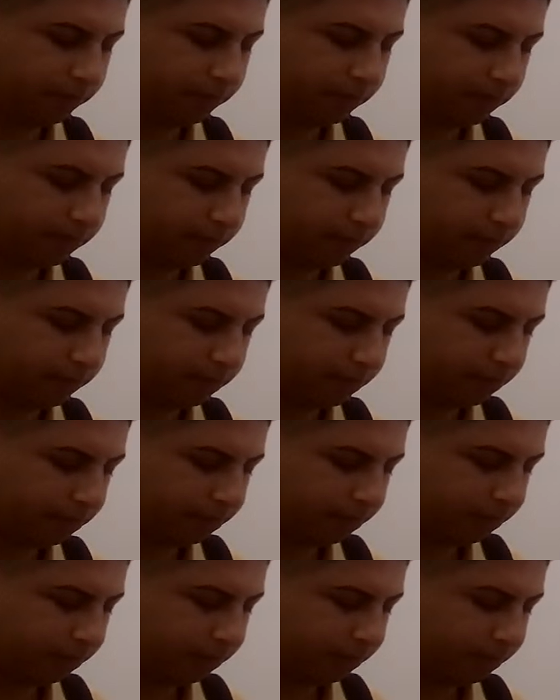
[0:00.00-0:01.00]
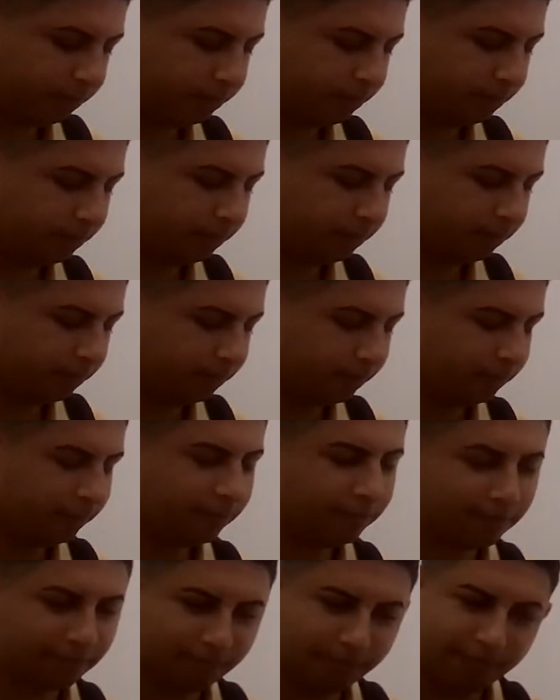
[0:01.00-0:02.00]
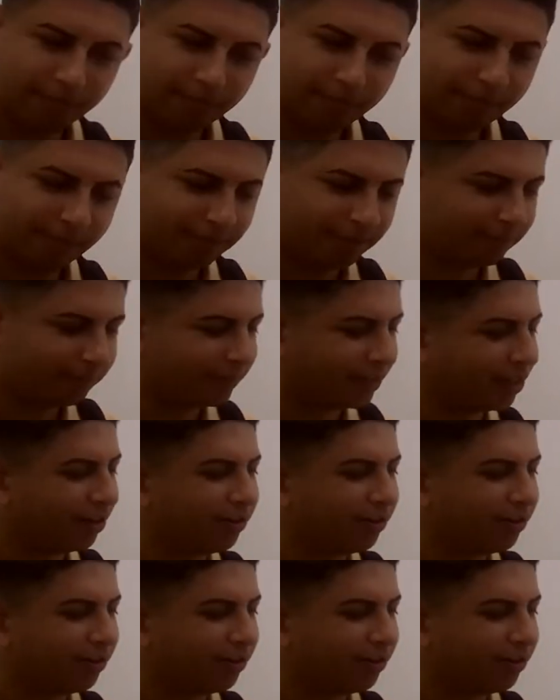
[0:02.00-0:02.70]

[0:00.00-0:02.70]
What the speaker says: broke, we just don't fix it, right? So we